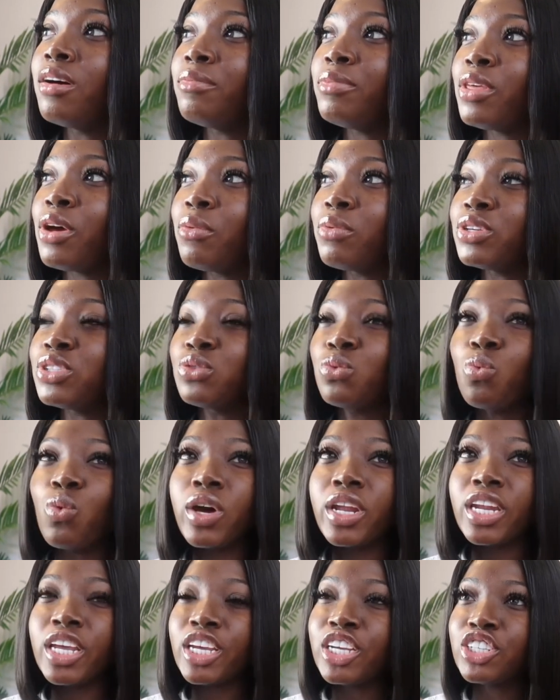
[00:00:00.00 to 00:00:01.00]
there was
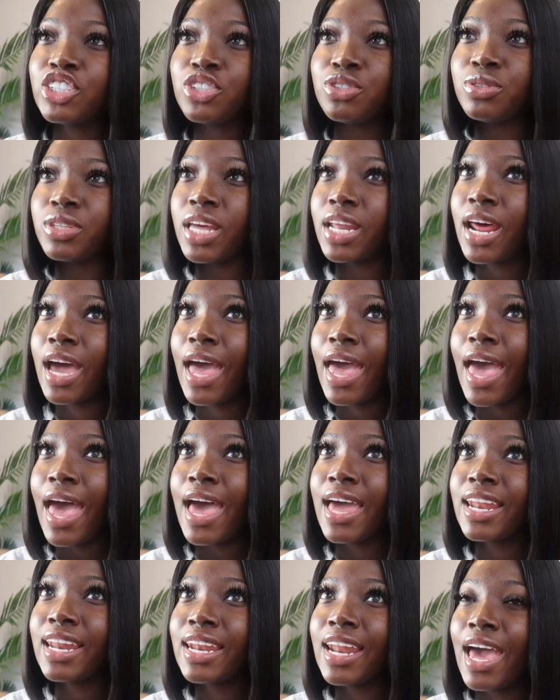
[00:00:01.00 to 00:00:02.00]
one issue that I
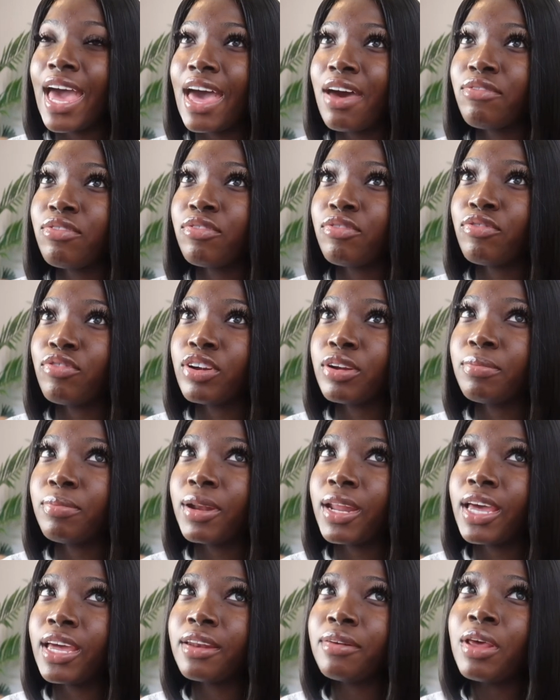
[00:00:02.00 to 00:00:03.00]
had and I have a free
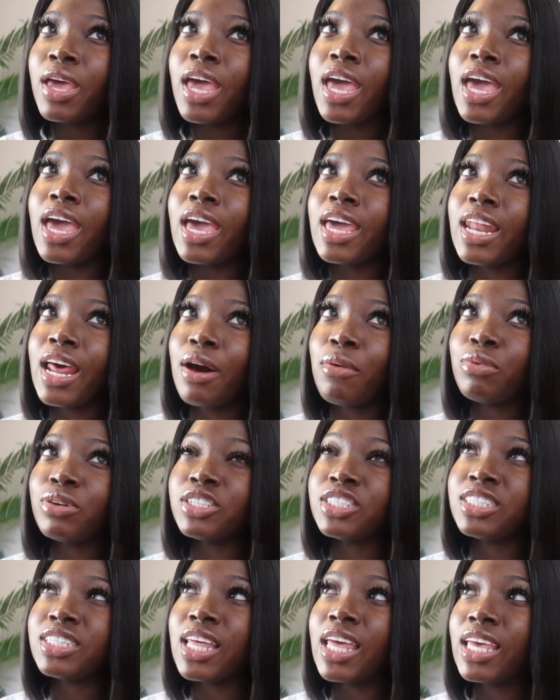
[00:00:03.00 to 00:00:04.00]
plan and I
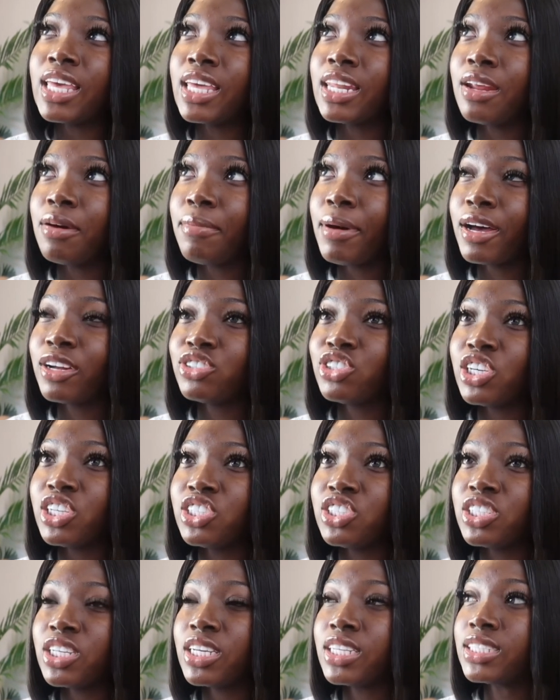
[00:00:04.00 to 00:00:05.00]
was thinking about
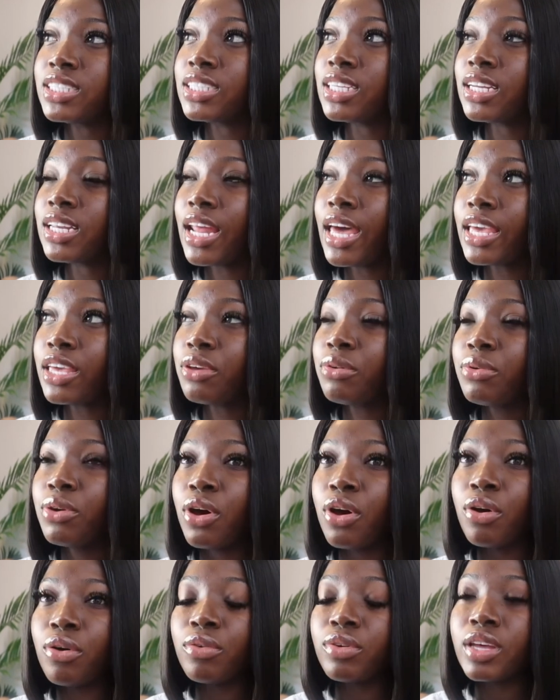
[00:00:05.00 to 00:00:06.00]
changing into, like, you
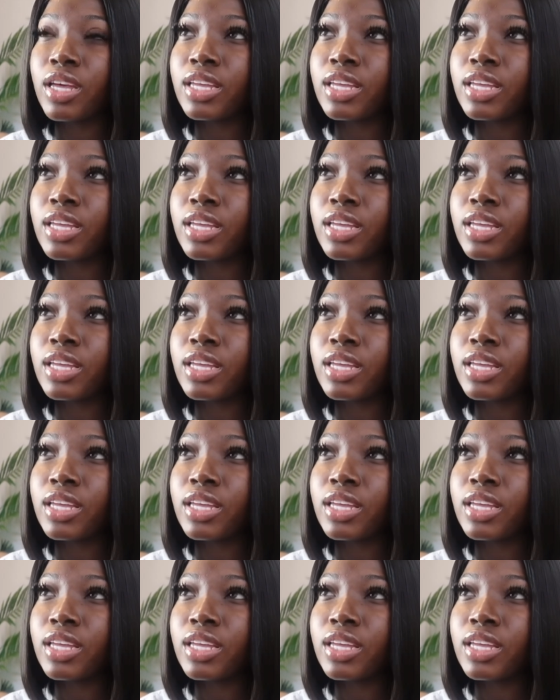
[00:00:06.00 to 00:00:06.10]
know,